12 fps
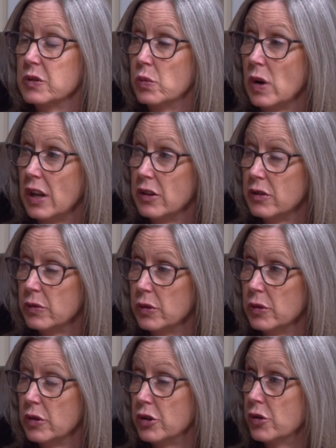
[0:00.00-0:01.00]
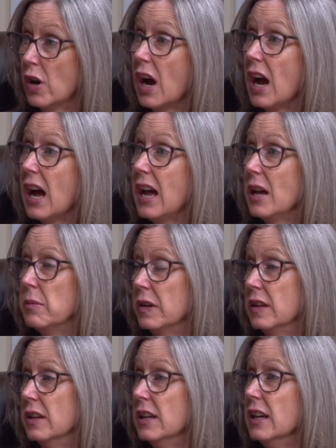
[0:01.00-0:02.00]
run through the tribe,
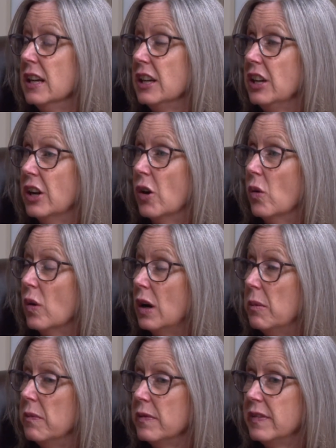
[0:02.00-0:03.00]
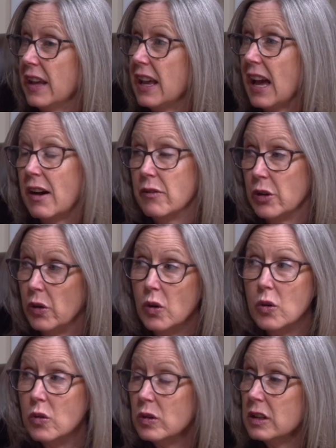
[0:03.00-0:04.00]
and they have their
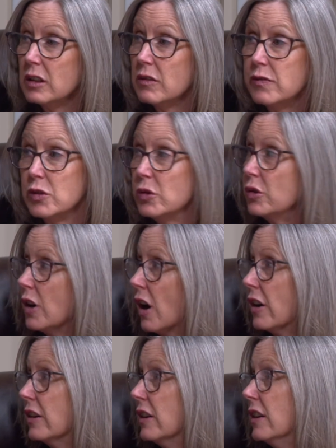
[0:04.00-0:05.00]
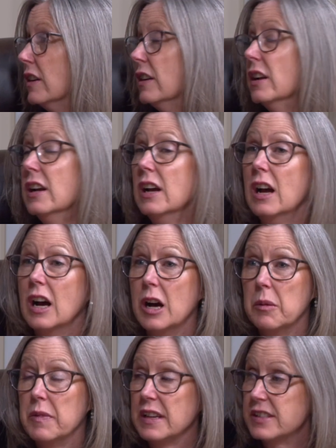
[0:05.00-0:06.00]
own little food garden.
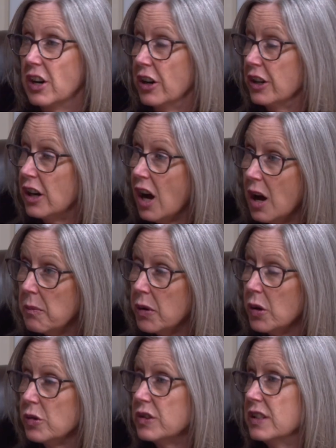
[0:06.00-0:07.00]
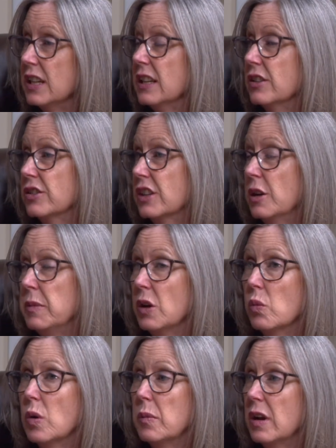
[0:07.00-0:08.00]
They started composting. There's going to be
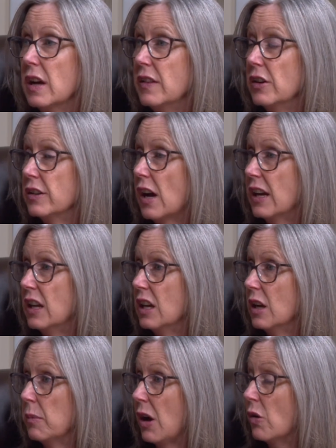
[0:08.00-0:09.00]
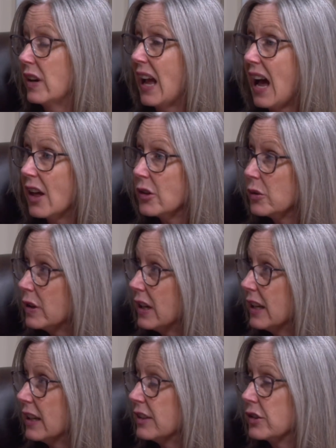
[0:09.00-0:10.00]
a woman on there talking about
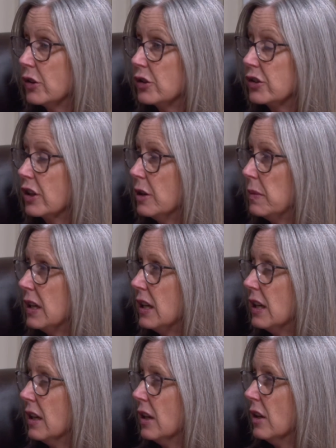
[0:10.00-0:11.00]
gathering, and so there's going to be